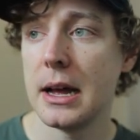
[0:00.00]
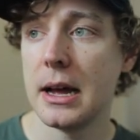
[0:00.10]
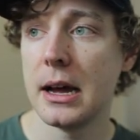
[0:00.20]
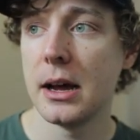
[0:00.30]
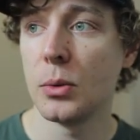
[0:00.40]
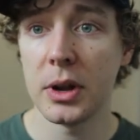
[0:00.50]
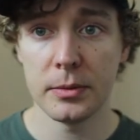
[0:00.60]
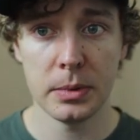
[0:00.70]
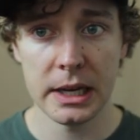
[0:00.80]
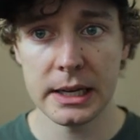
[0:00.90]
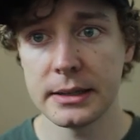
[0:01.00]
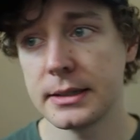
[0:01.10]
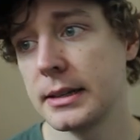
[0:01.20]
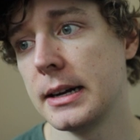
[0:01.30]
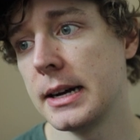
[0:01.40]
way of playing
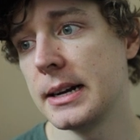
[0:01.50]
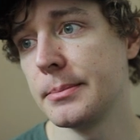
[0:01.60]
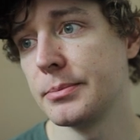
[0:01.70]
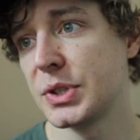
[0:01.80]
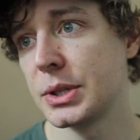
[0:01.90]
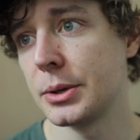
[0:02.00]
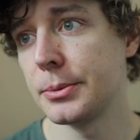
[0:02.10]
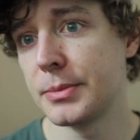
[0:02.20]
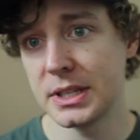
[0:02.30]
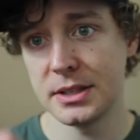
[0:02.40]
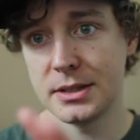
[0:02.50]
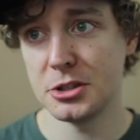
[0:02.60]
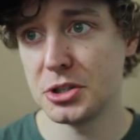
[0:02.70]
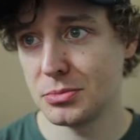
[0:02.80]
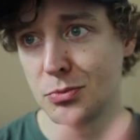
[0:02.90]
it. So this is
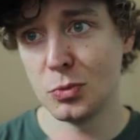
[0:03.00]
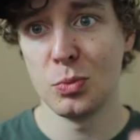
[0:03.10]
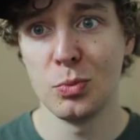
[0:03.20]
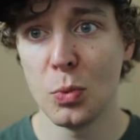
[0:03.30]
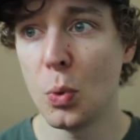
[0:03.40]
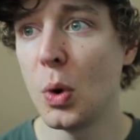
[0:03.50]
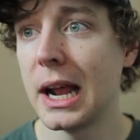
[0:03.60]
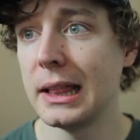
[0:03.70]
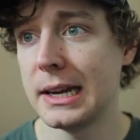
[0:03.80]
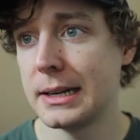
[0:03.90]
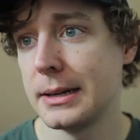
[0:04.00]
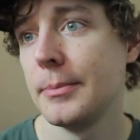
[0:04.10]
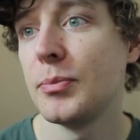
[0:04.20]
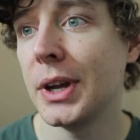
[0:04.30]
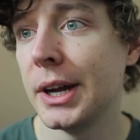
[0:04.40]
just what I like.
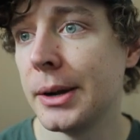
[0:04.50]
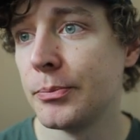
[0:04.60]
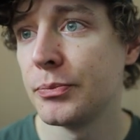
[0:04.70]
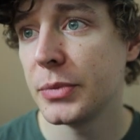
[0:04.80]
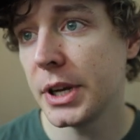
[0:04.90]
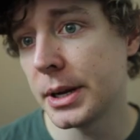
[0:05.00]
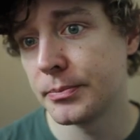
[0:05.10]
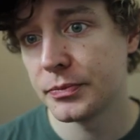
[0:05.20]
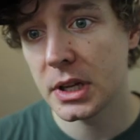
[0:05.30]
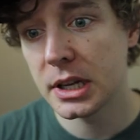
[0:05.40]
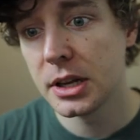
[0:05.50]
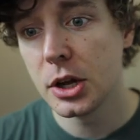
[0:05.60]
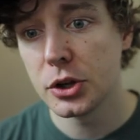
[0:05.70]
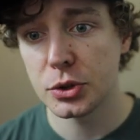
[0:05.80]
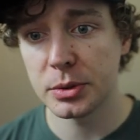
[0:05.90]
But yeah,
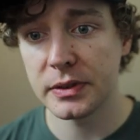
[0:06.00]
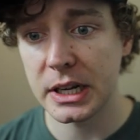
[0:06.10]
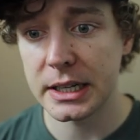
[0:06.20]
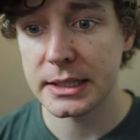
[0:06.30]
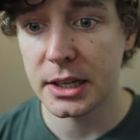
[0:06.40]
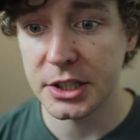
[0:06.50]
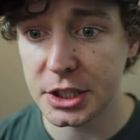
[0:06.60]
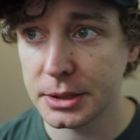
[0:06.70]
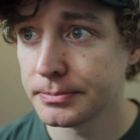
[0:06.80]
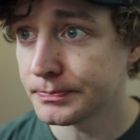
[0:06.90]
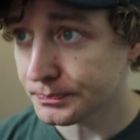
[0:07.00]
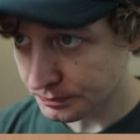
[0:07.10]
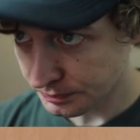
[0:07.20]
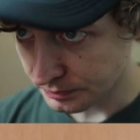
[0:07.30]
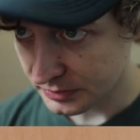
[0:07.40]
so we've got Sanji.
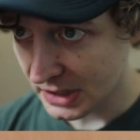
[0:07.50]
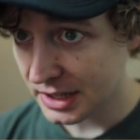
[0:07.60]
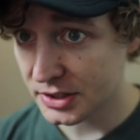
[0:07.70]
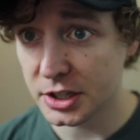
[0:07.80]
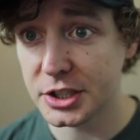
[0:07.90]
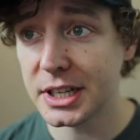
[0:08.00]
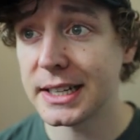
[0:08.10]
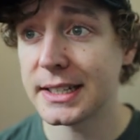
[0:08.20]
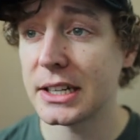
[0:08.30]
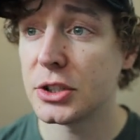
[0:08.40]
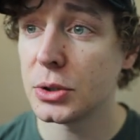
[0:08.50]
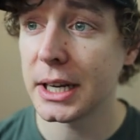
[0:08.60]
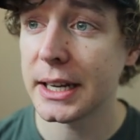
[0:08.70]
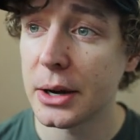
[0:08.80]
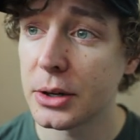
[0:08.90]
Sanji is a
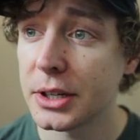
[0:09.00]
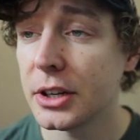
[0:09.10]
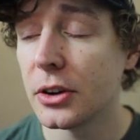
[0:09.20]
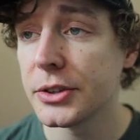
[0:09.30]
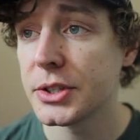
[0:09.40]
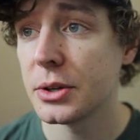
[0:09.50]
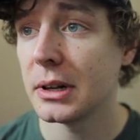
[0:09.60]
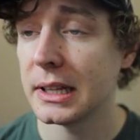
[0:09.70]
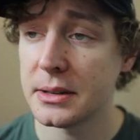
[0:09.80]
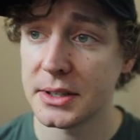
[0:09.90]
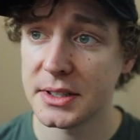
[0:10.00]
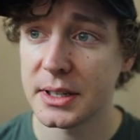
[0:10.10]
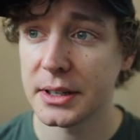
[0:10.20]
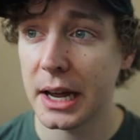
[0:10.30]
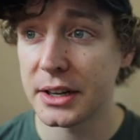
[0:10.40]
2k counter. He also allows us
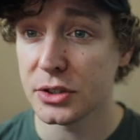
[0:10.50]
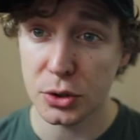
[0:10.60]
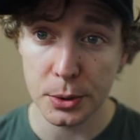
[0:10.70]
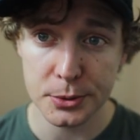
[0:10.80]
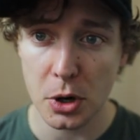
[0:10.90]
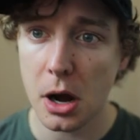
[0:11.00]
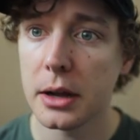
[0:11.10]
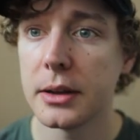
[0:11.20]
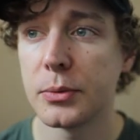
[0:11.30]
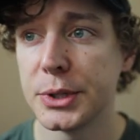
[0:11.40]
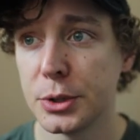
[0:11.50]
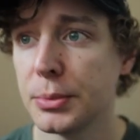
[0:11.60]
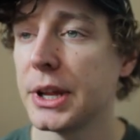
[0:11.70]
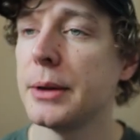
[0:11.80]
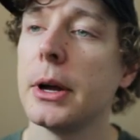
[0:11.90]
to kind of pseudo draw if we do
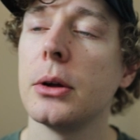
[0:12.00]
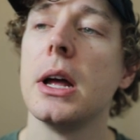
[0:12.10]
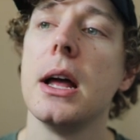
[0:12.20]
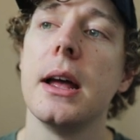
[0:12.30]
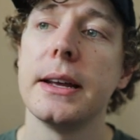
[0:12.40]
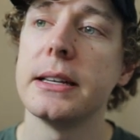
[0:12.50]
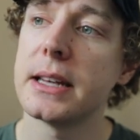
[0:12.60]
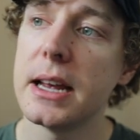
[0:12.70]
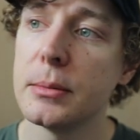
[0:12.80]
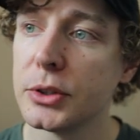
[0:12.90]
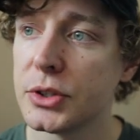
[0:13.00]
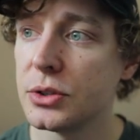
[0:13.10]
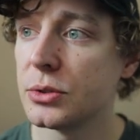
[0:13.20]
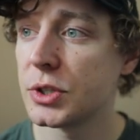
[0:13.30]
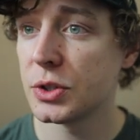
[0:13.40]
play him out. He's able
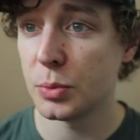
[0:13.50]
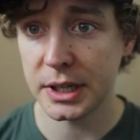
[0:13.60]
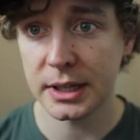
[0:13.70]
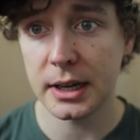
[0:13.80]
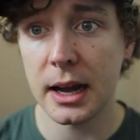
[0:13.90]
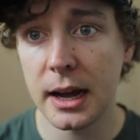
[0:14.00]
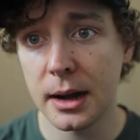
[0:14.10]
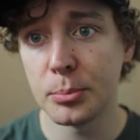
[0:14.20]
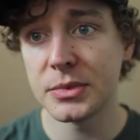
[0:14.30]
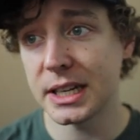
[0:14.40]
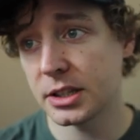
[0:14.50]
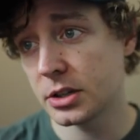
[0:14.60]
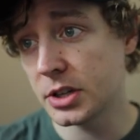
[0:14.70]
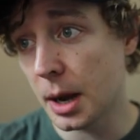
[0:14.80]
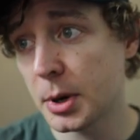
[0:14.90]
to swing, take the
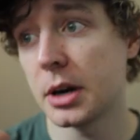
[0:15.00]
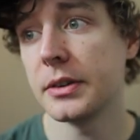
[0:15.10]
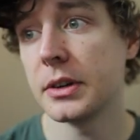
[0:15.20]
top